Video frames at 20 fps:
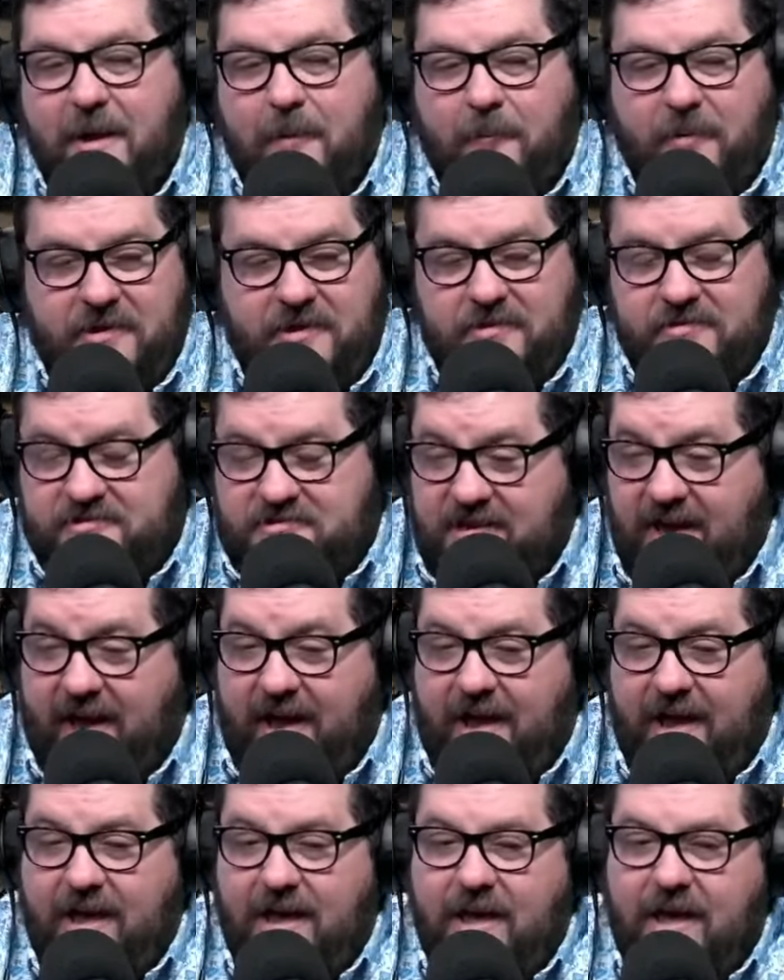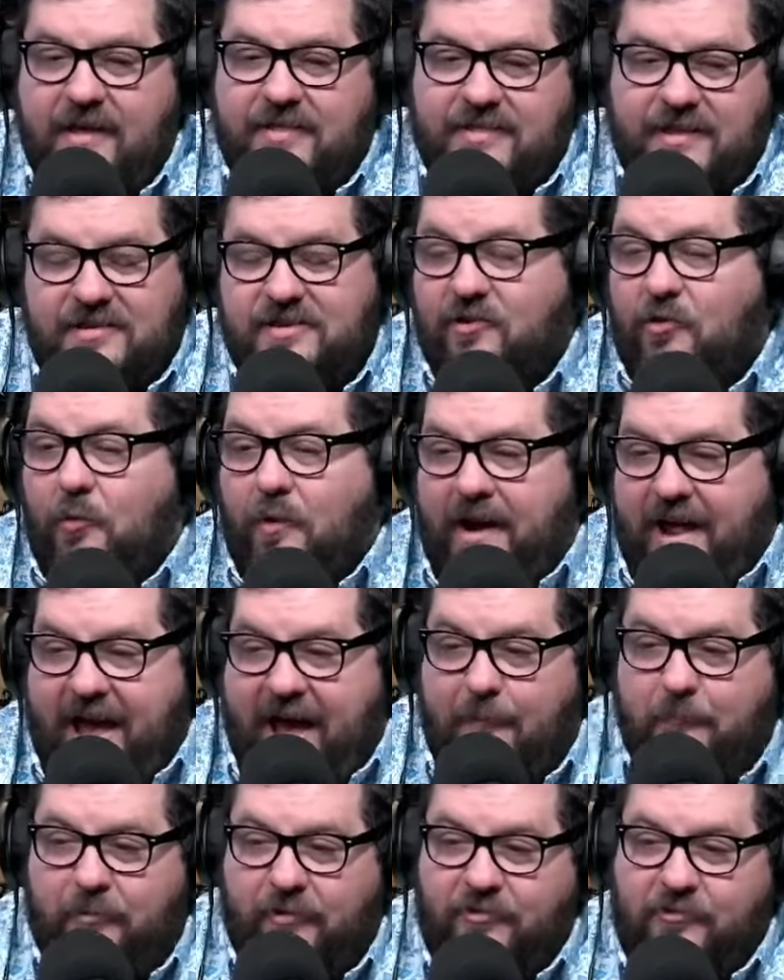But you see, this is what
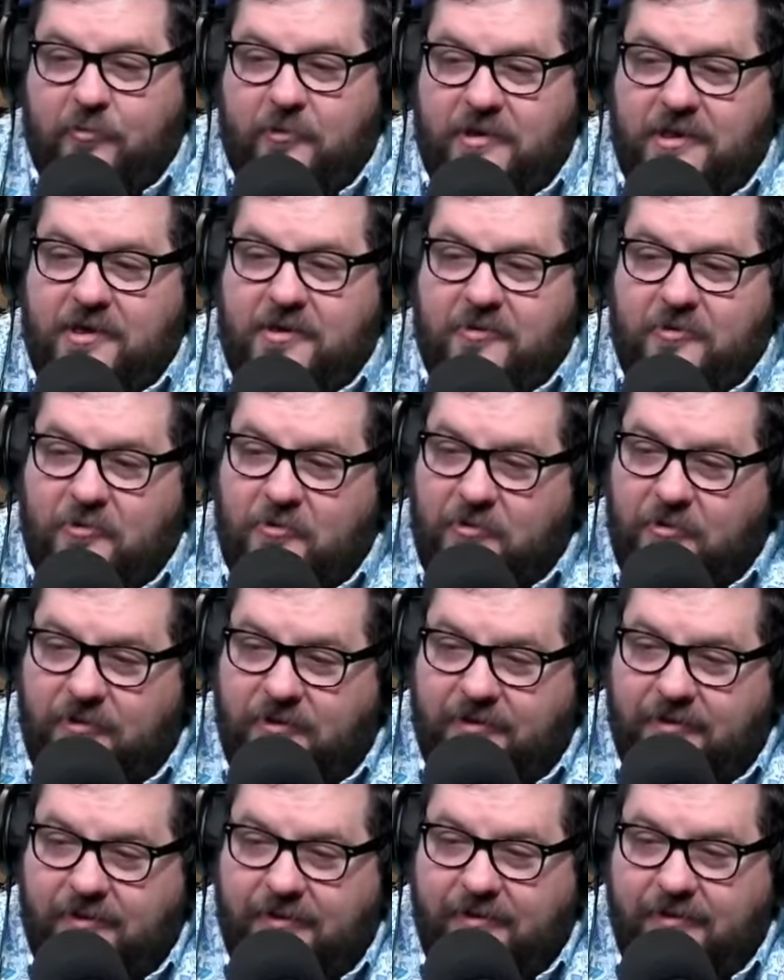happens when you.